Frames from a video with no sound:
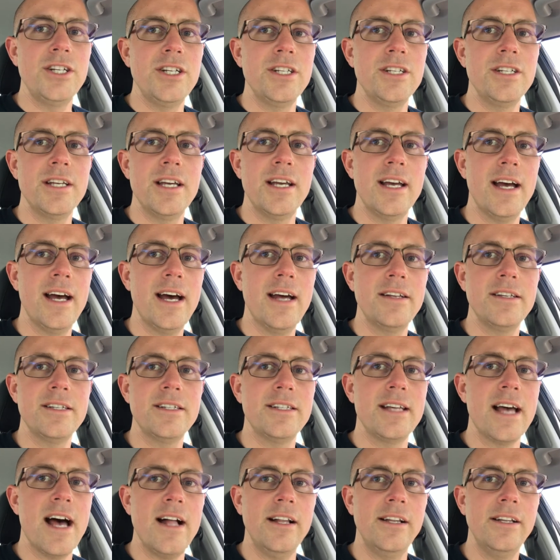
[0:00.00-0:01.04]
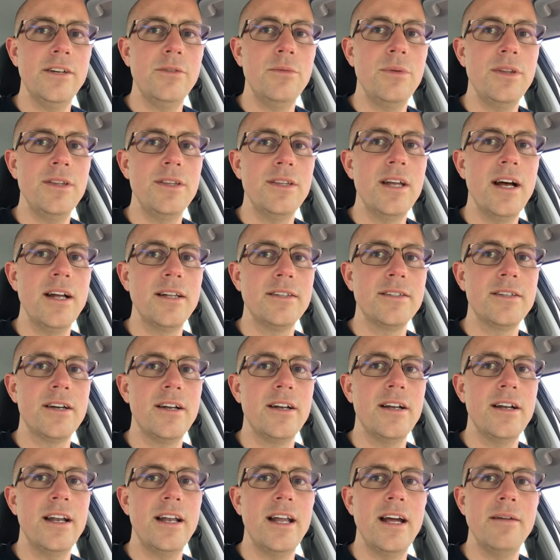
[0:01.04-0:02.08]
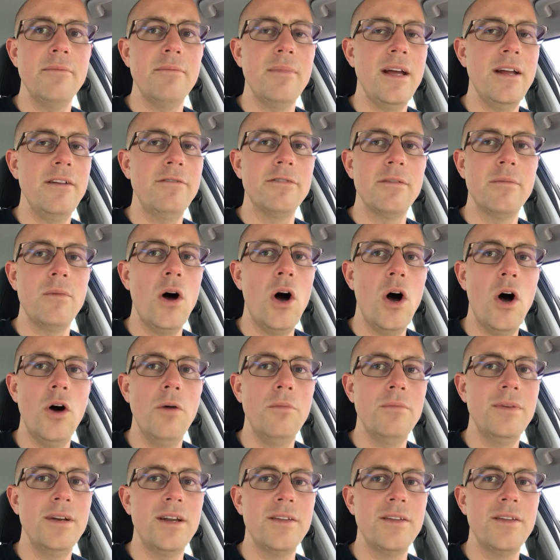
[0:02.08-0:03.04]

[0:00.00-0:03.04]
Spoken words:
Just had a salad with nuts on it that I made from home.